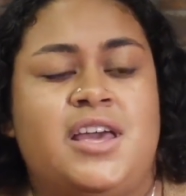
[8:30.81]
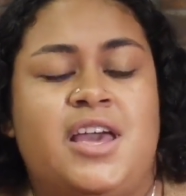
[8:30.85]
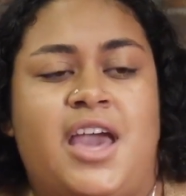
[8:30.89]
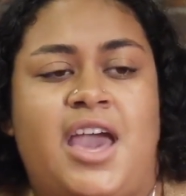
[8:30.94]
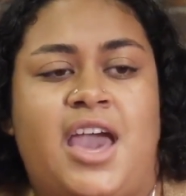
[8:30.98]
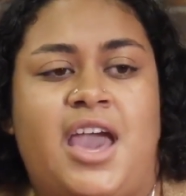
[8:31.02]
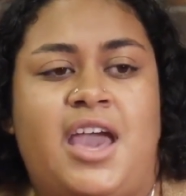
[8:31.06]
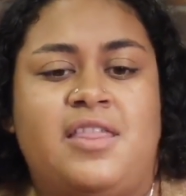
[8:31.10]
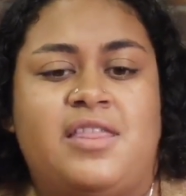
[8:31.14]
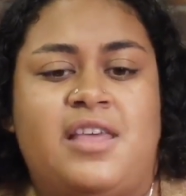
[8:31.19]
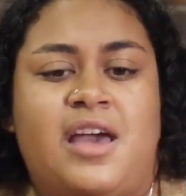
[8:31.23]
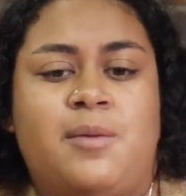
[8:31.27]

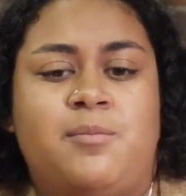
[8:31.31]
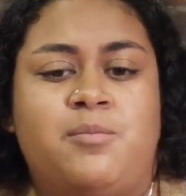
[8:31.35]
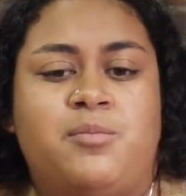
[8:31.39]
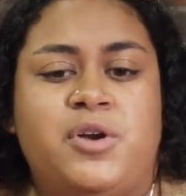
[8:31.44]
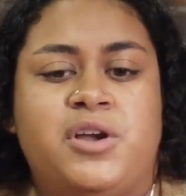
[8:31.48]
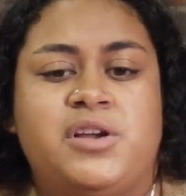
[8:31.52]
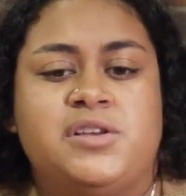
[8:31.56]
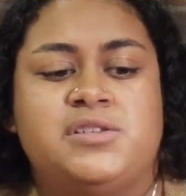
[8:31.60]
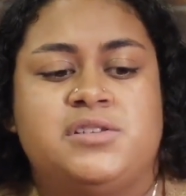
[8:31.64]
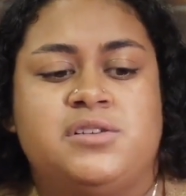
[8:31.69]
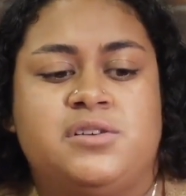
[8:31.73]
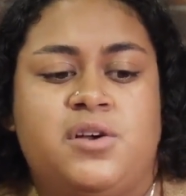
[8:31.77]
And that
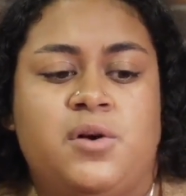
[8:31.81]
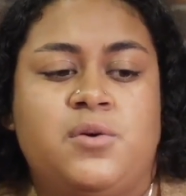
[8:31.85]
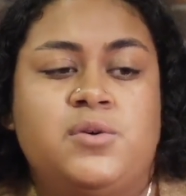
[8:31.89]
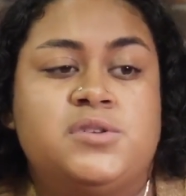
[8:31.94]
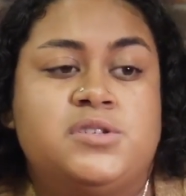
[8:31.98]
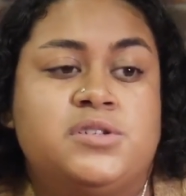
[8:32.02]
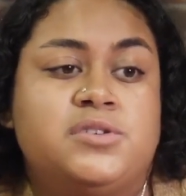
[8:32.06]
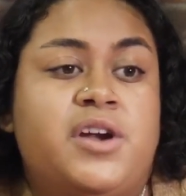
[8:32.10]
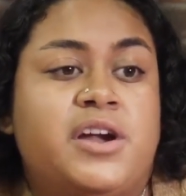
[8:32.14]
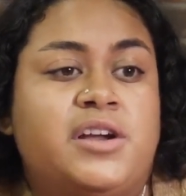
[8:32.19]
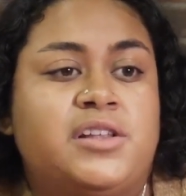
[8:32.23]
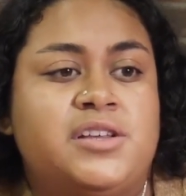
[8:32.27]
goes
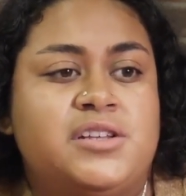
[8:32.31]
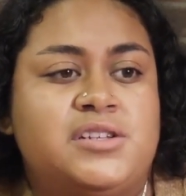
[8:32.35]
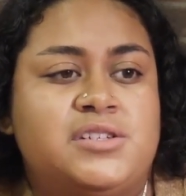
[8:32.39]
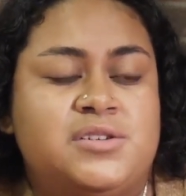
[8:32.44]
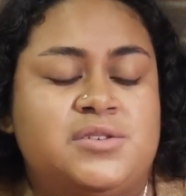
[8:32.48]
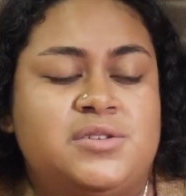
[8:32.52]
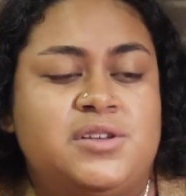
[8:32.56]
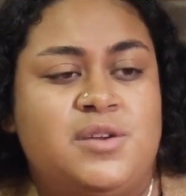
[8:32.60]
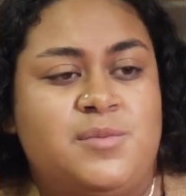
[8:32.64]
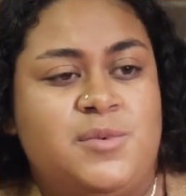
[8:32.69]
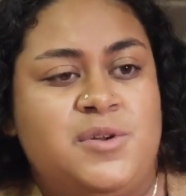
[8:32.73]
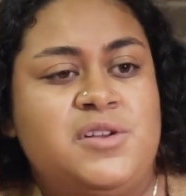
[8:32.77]
directly to
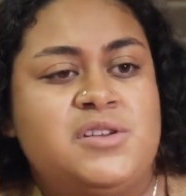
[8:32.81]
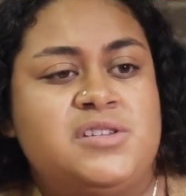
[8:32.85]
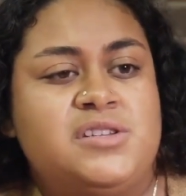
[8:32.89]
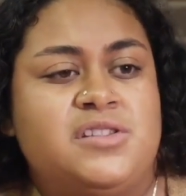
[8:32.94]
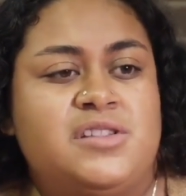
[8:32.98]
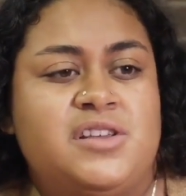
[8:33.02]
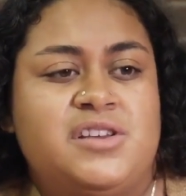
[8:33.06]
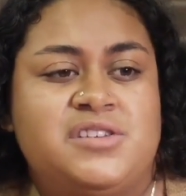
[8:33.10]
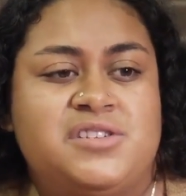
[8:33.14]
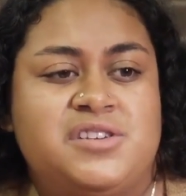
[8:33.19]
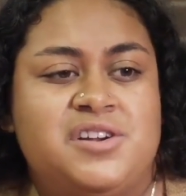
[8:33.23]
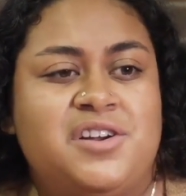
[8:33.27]
the communities that
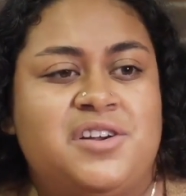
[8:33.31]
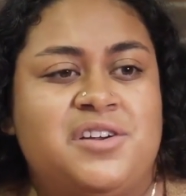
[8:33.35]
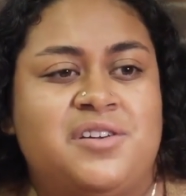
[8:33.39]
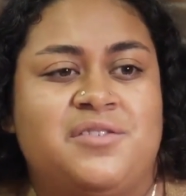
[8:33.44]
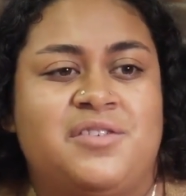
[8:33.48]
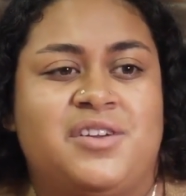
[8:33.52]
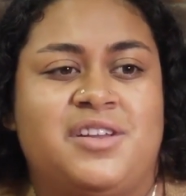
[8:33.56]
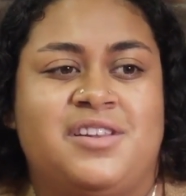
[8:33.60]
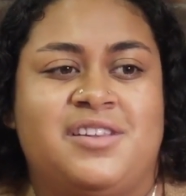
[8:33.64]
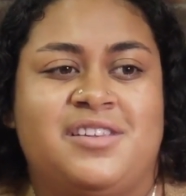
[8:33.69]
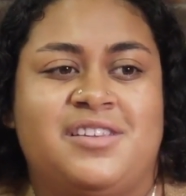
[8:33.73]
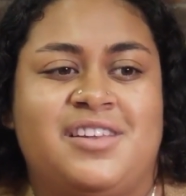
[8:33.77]
they serve.
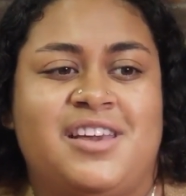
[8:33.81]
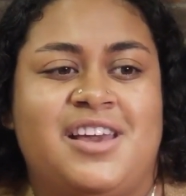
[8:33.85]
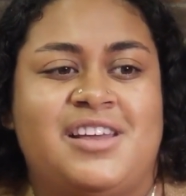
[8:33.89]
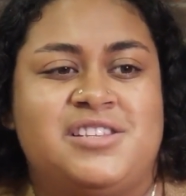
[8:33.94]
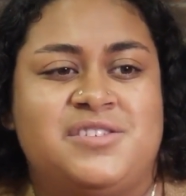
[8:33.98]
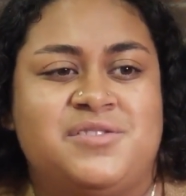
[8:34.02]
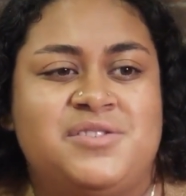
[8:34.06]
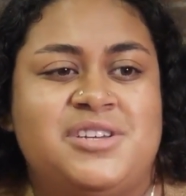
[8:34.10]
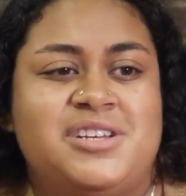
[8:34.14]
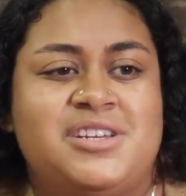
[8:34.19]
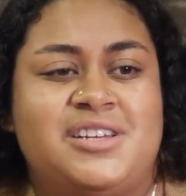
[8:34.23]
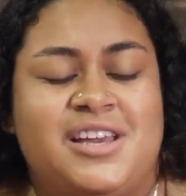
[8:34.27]
And it's
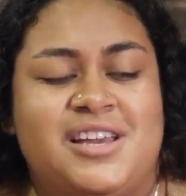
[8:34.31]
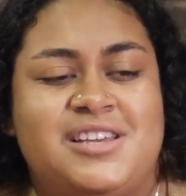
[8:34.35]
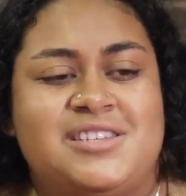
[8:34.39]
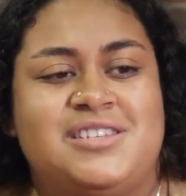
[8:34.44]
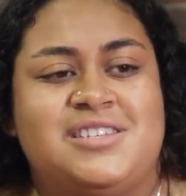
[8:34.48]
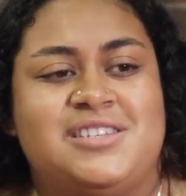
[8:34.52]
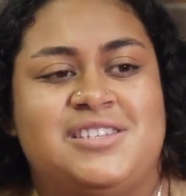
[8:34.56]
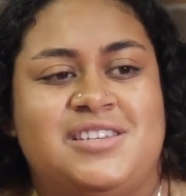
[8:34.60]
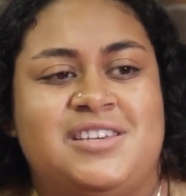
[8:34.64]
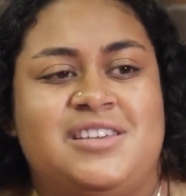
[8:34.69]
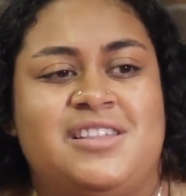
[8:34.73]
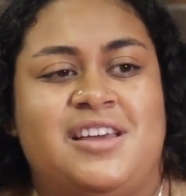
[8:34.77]
really nice to
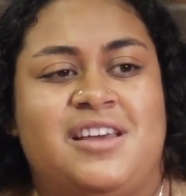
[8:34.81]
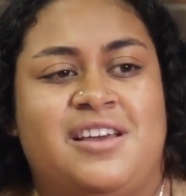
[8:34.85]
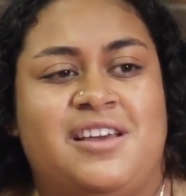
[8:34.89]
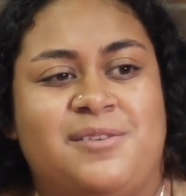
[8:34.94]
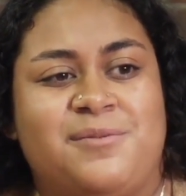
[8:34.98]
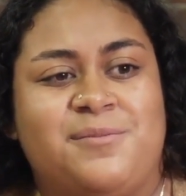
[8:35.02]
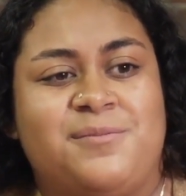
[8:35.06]
see that.